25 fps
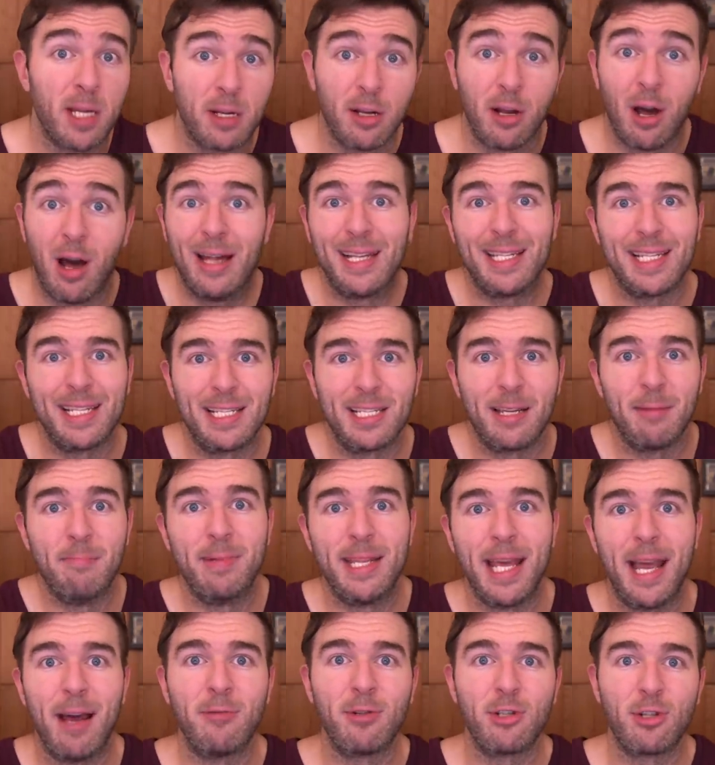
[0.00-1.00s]
causing some
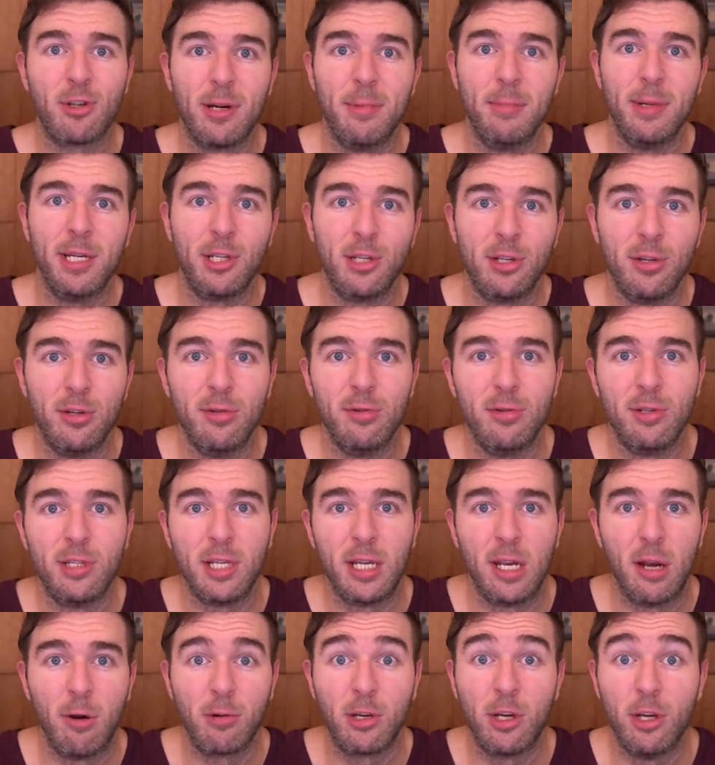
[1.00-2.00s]
downstream issues,
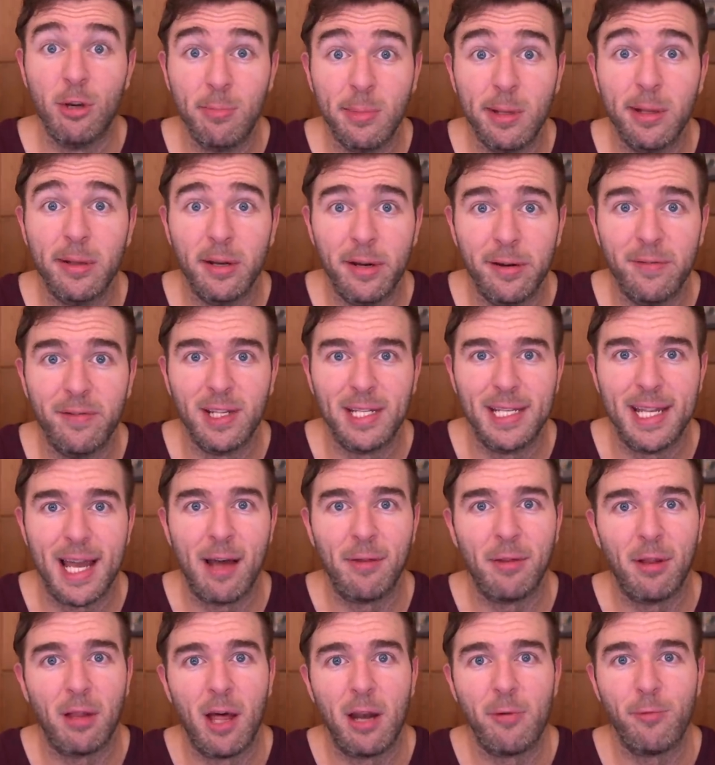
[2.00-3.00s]
you know, cumulatively
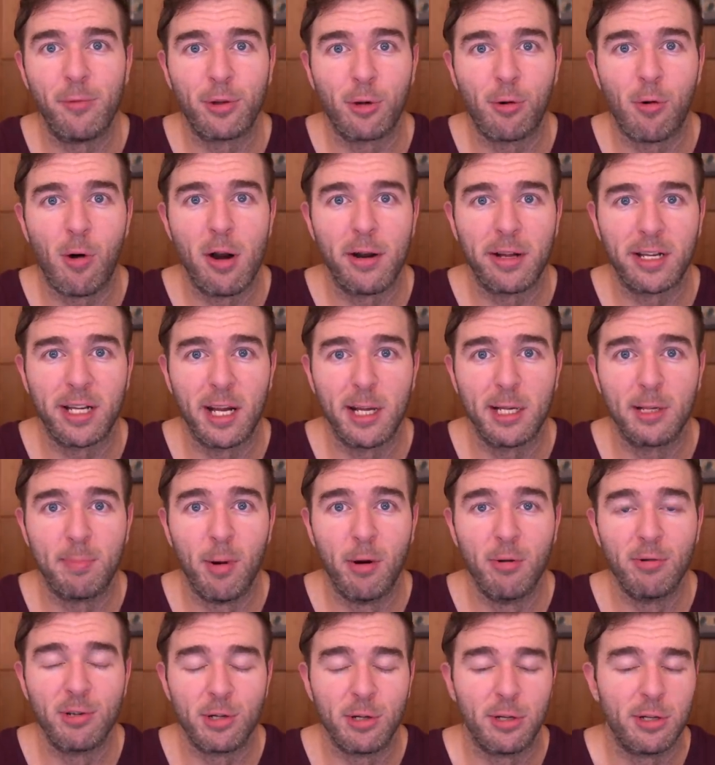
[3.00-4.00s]
down the line with chronic
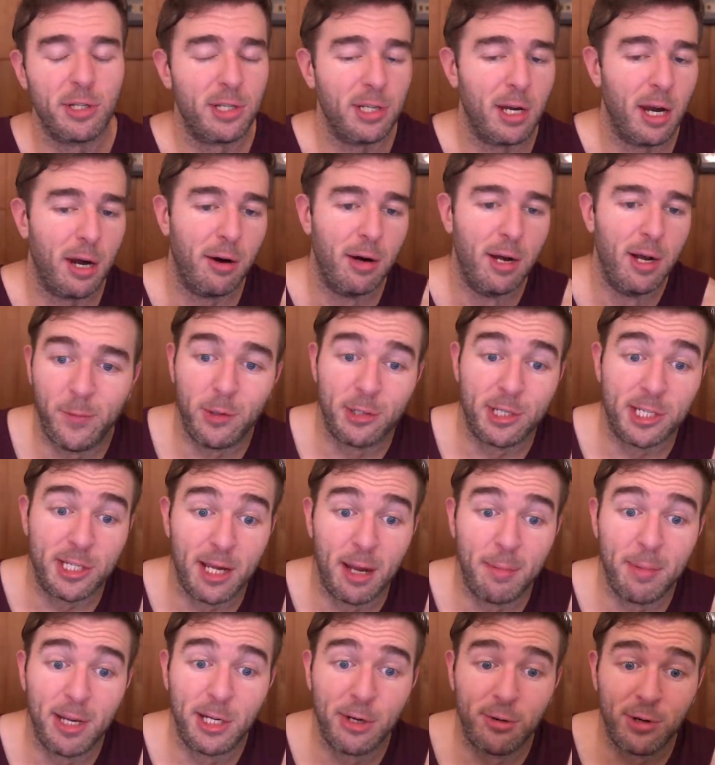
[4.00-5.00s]
exposure. So there's
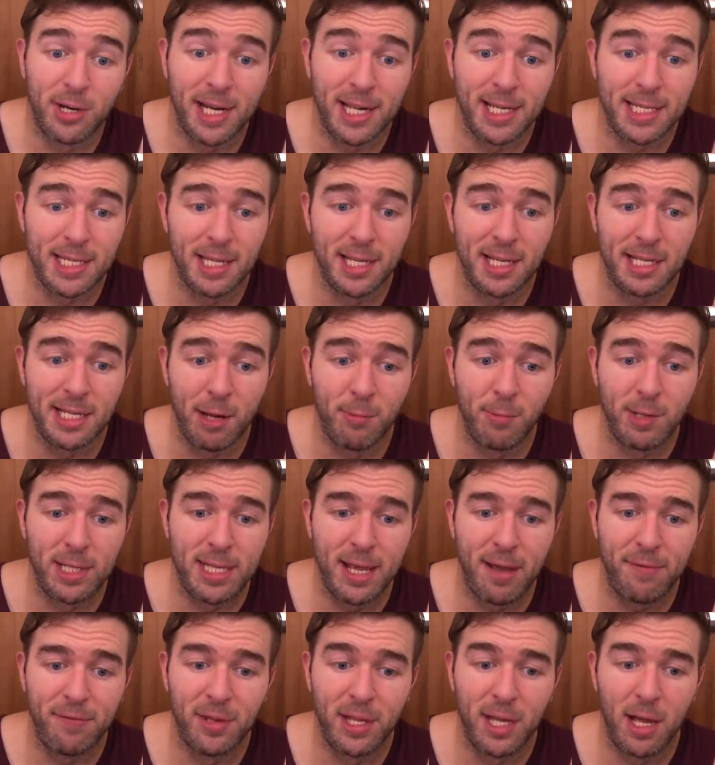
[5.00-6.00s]
some ingredients in this I would
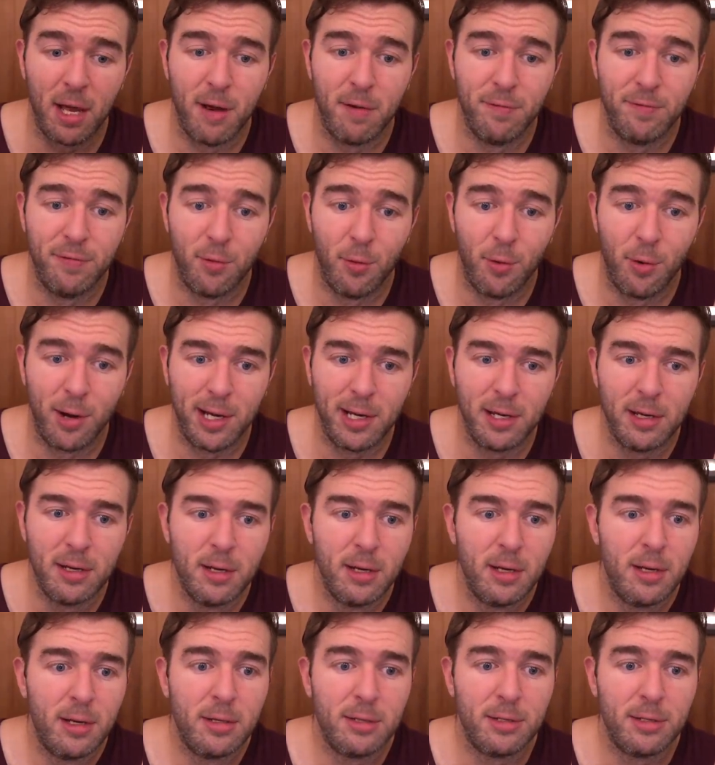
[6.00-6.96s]
definitely avoid.